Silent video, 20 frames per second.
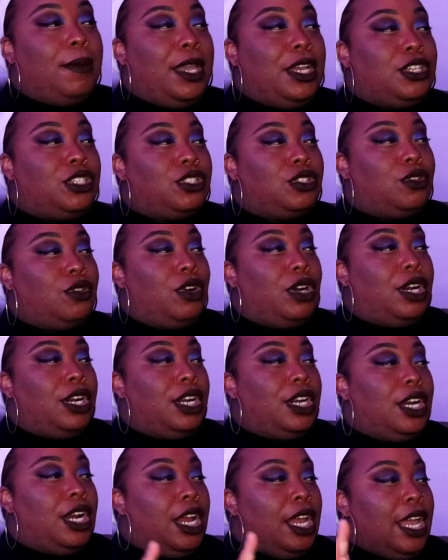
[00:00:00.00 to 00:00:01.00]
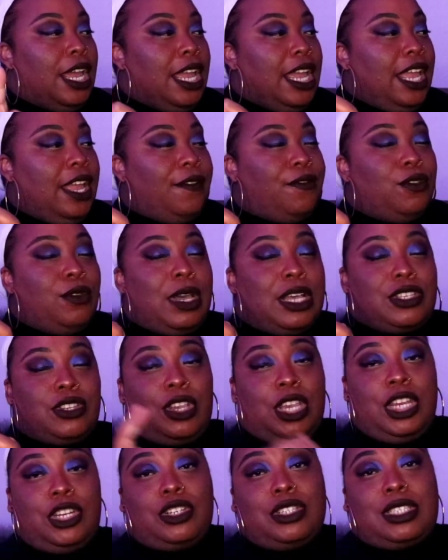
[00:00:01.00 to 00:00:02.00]
Make sure if you guys
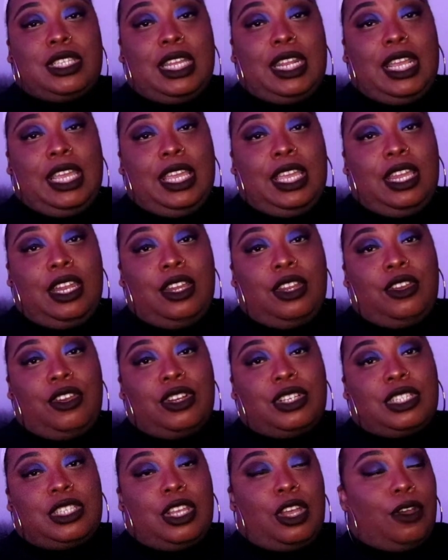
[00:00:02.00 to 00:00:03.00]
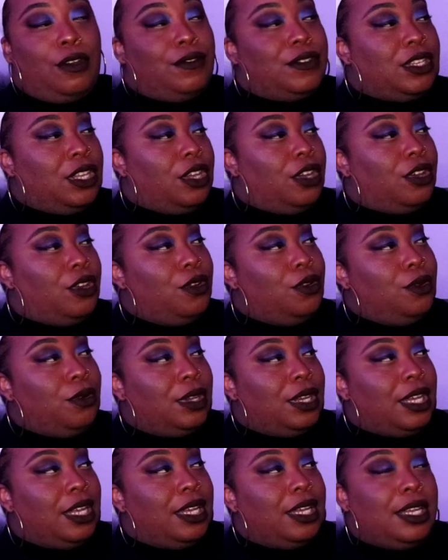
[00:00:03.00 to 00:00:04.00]
are interested in getting yourselves a
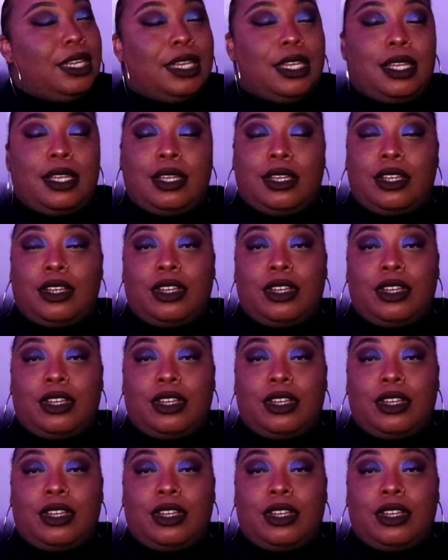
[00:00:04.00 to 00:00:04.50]
hookah,